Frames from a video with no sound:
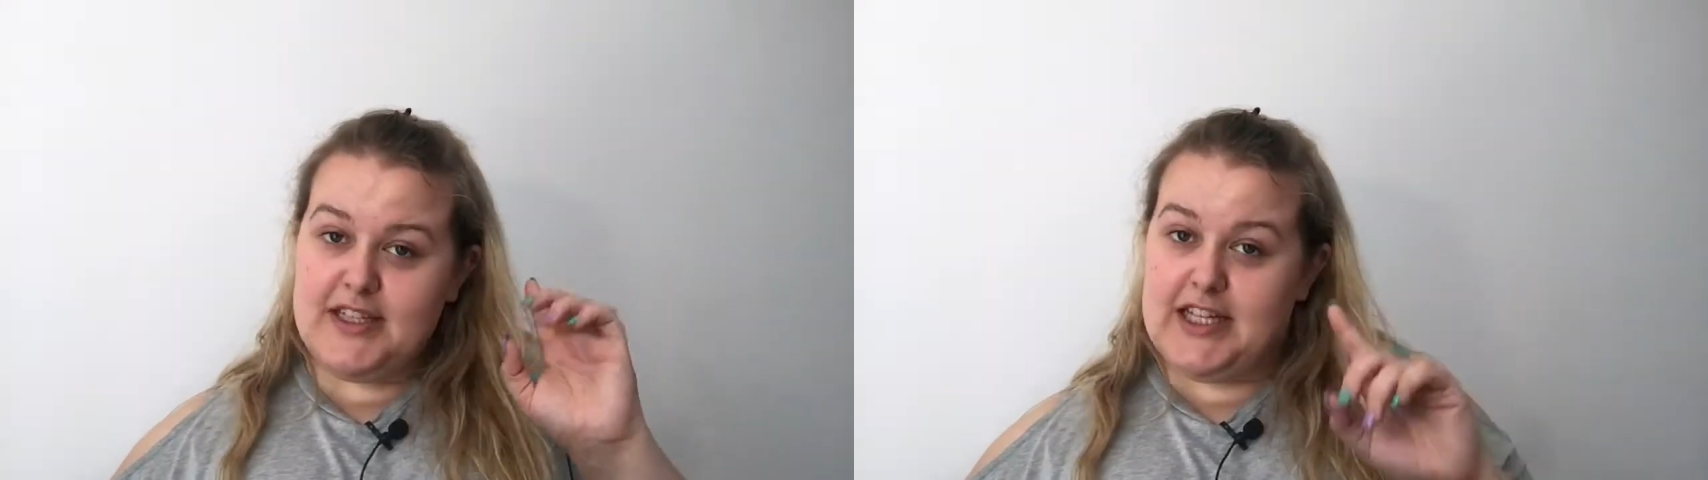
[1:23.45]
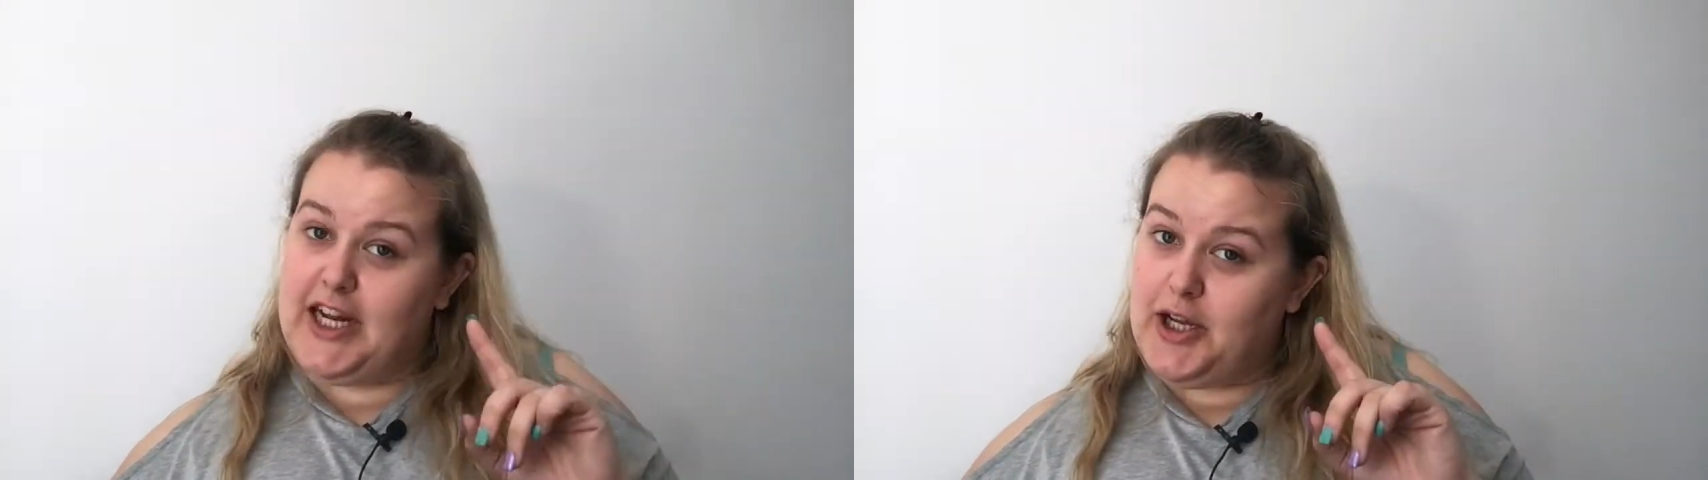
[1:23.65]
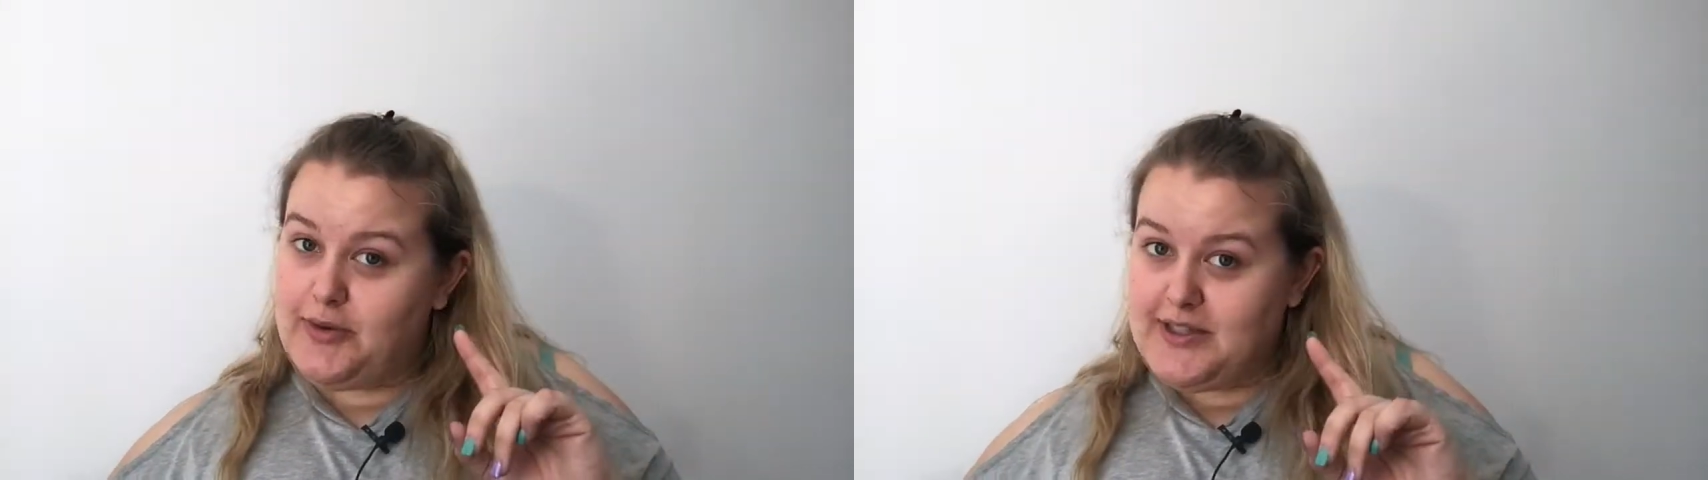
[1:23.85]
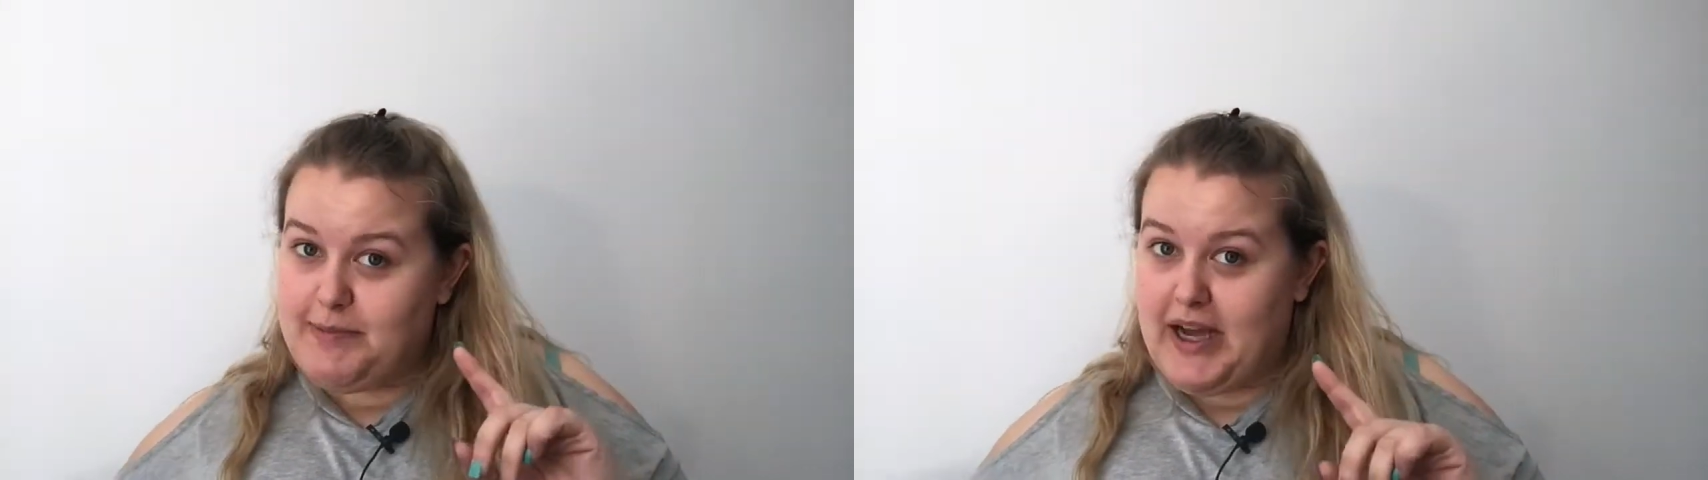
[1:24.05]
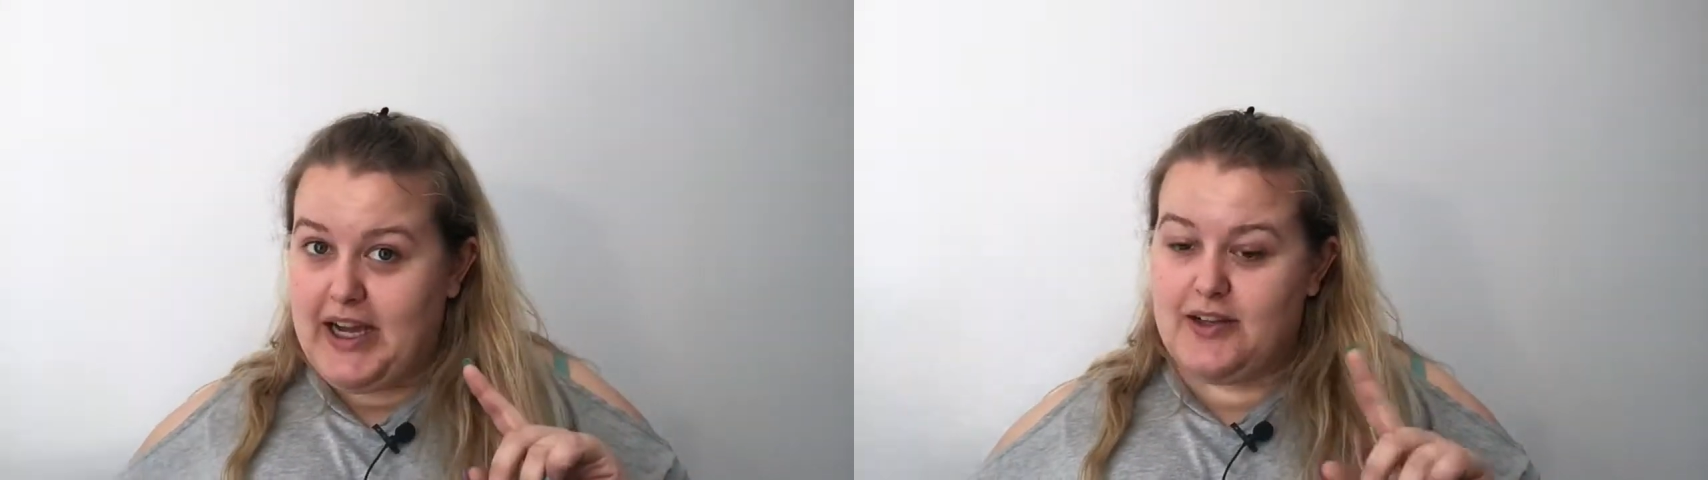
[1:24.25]
that I always
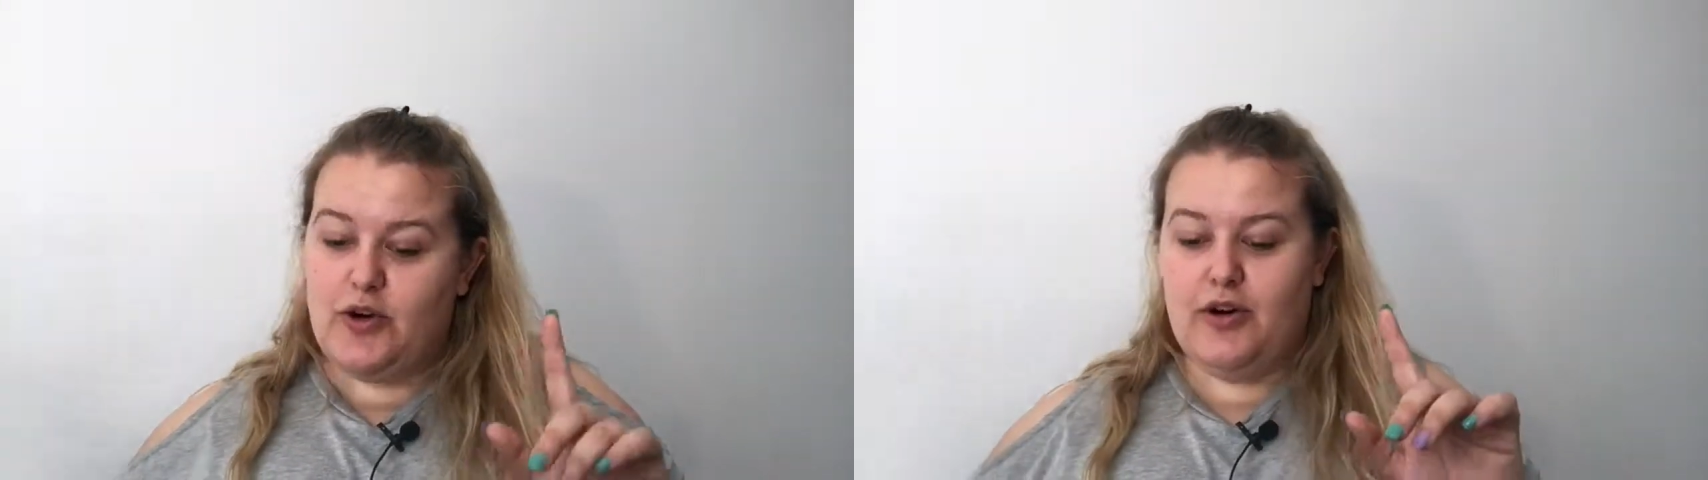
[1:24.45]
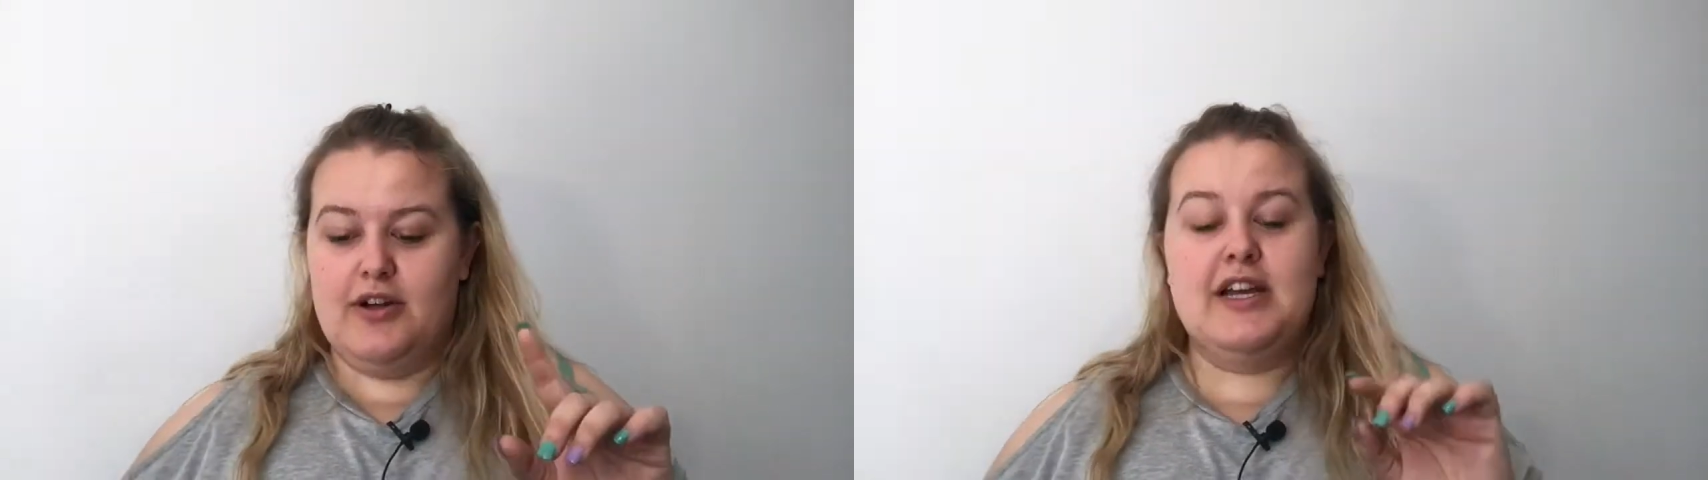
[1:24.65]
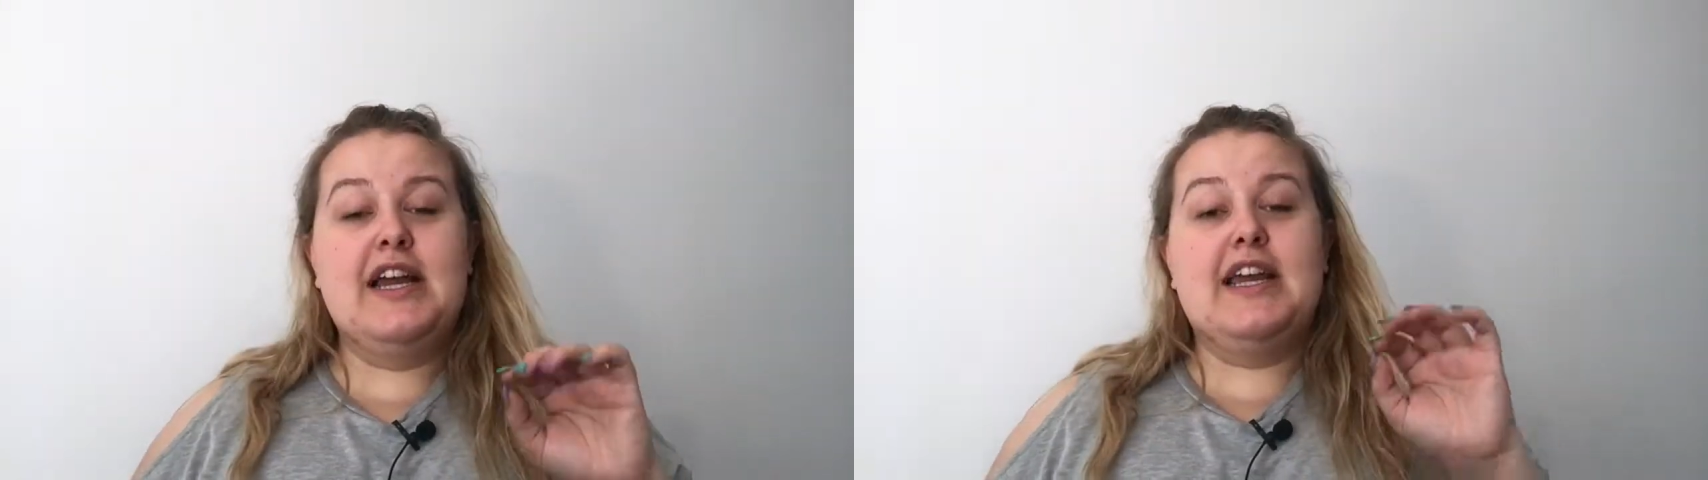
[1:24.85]
pack or